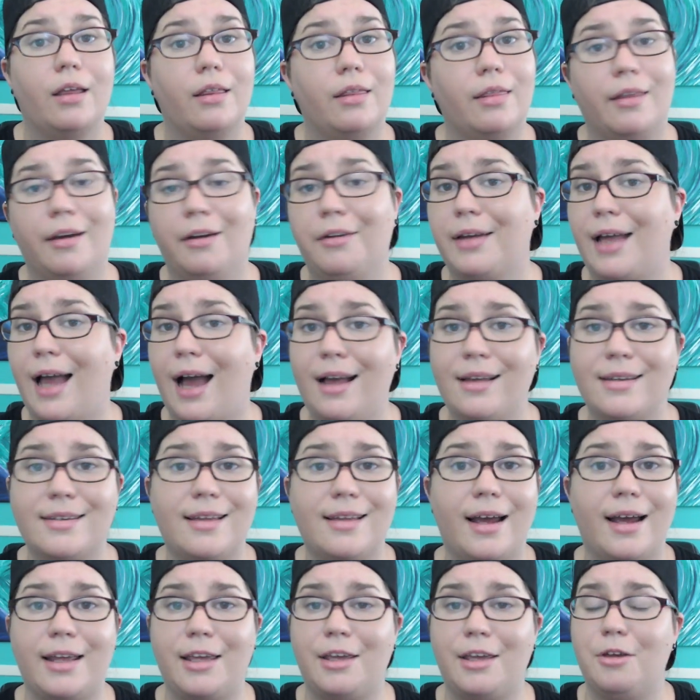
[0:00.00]
they're
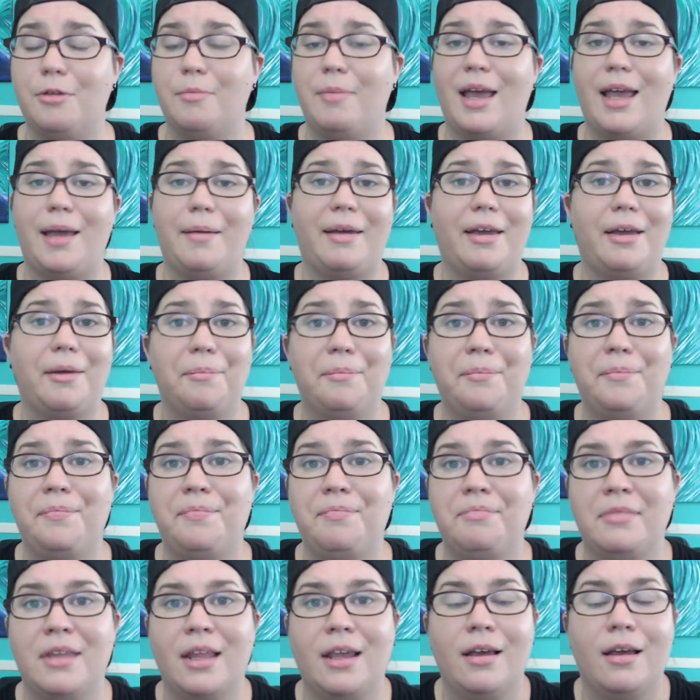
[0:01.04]
gaslighting you, baby.
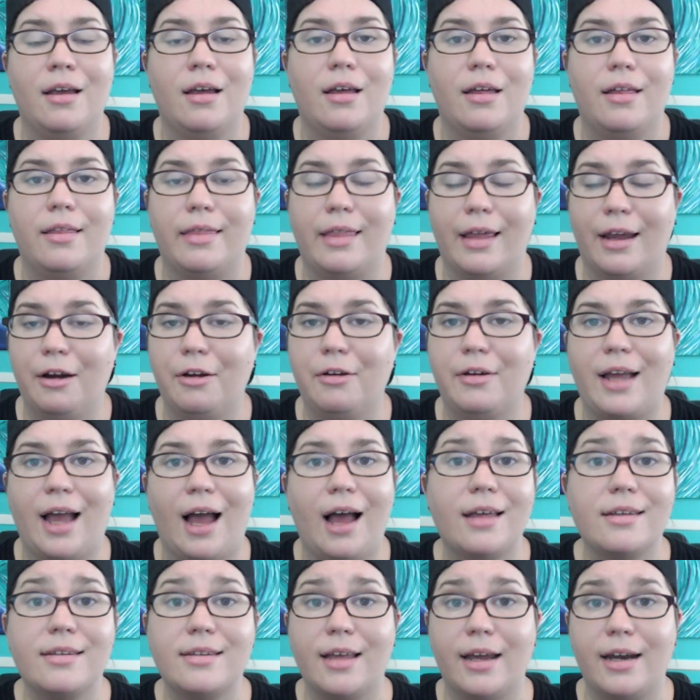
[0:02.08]
They're
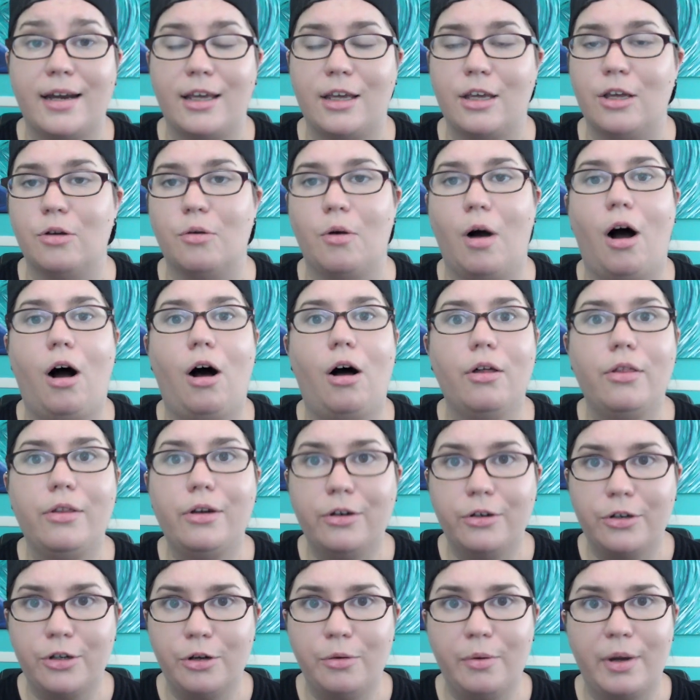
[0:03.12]
gaslighting you. All
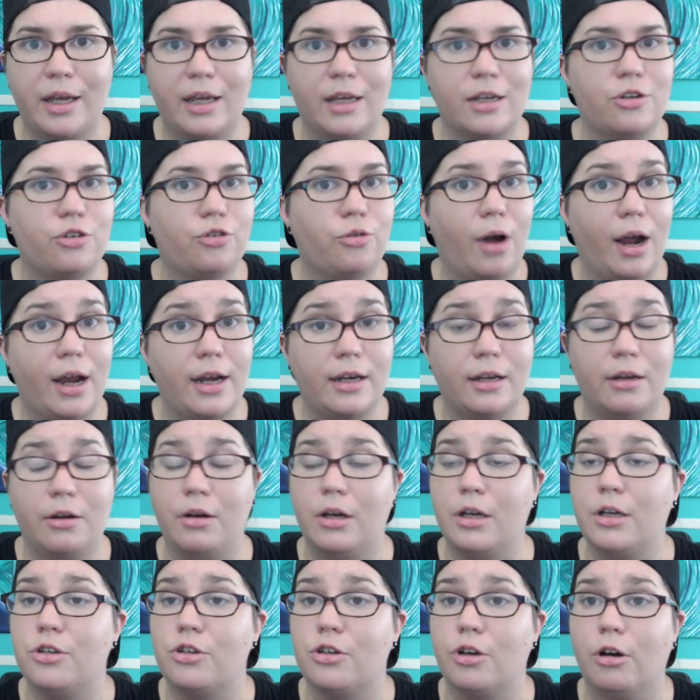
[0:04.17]
they're doing is trying to
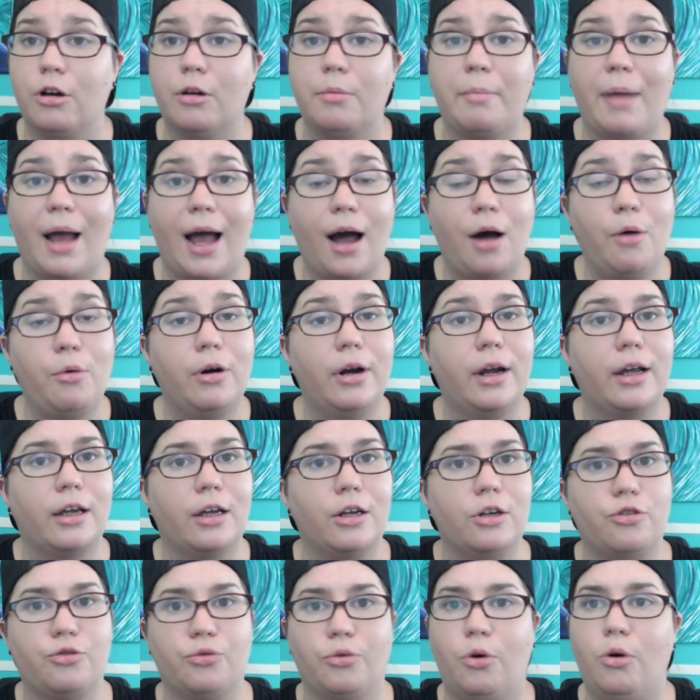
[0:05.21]
exert power and
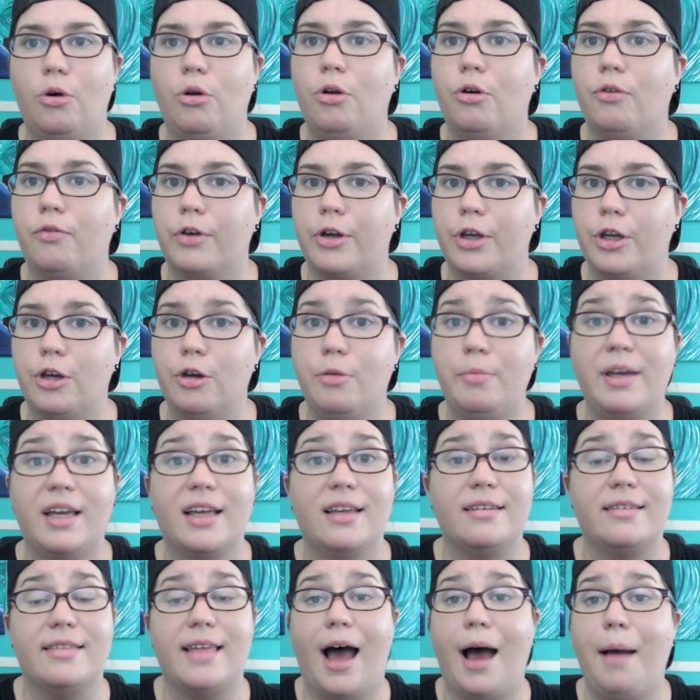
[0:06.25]
control over you
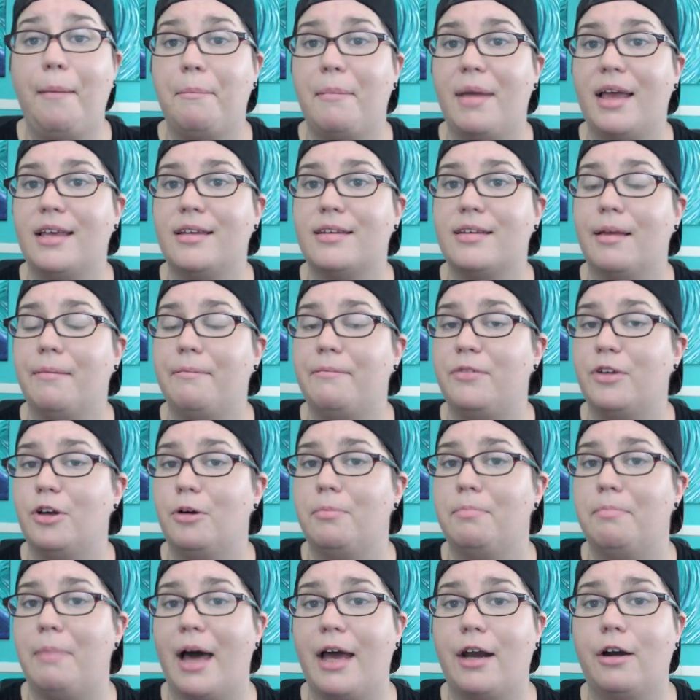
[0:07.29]
because that makes them feel
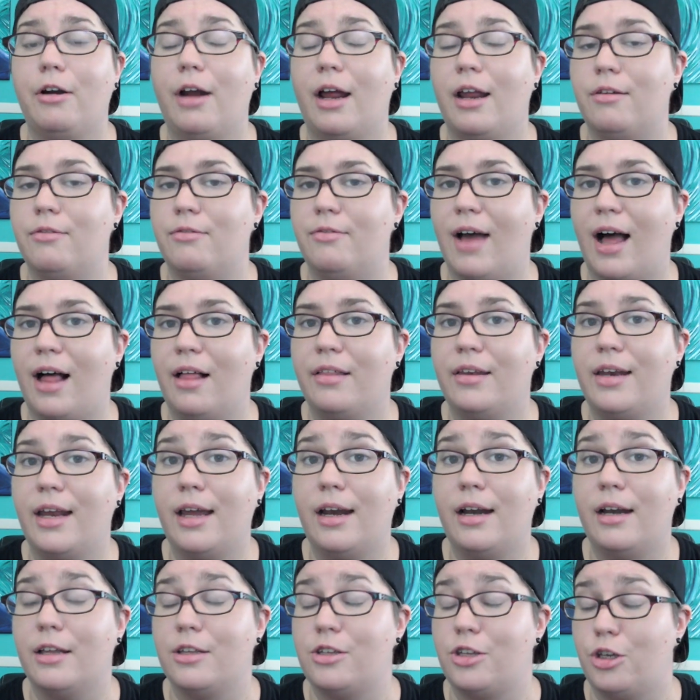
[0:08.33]
better and
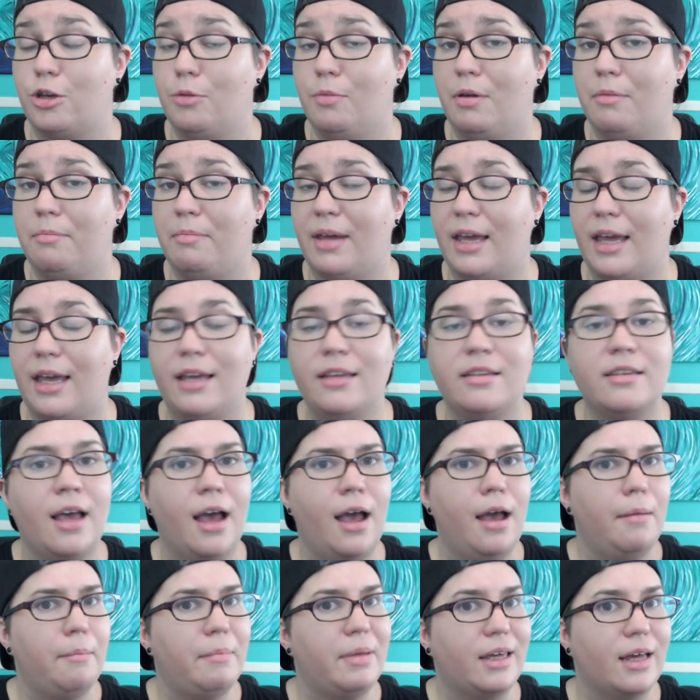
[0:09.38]
validated as human beings
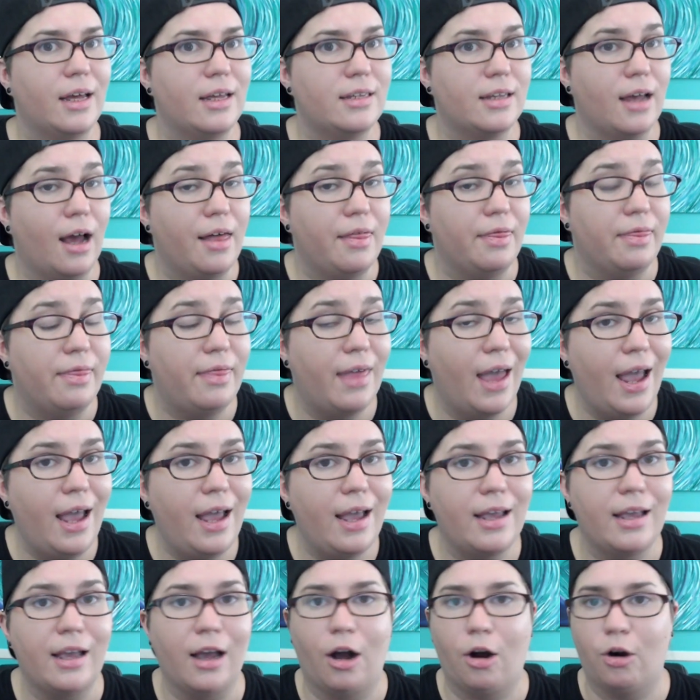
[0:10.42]
because
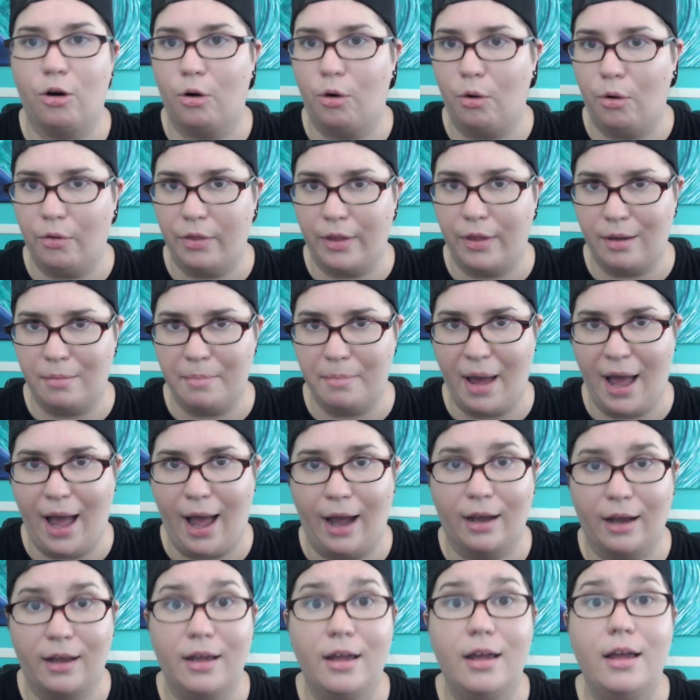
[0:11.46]
they are holding
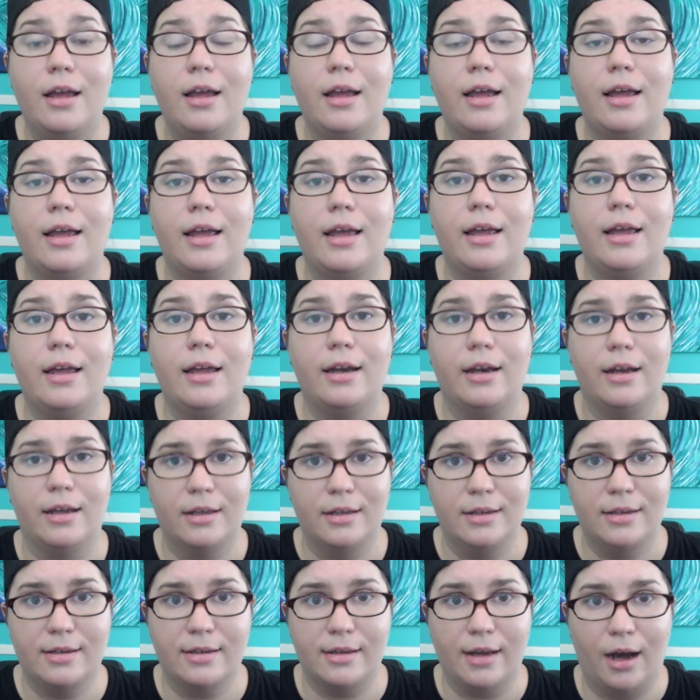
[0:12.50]
back in
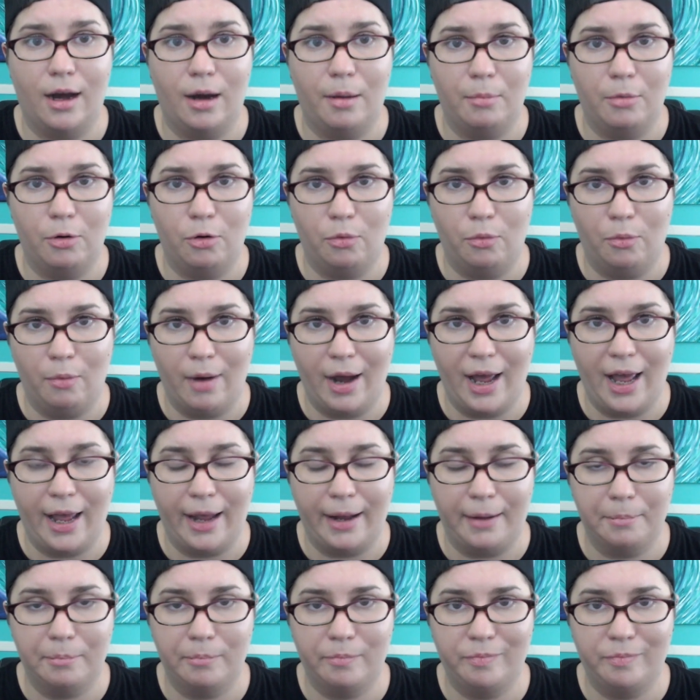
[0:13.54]
some way.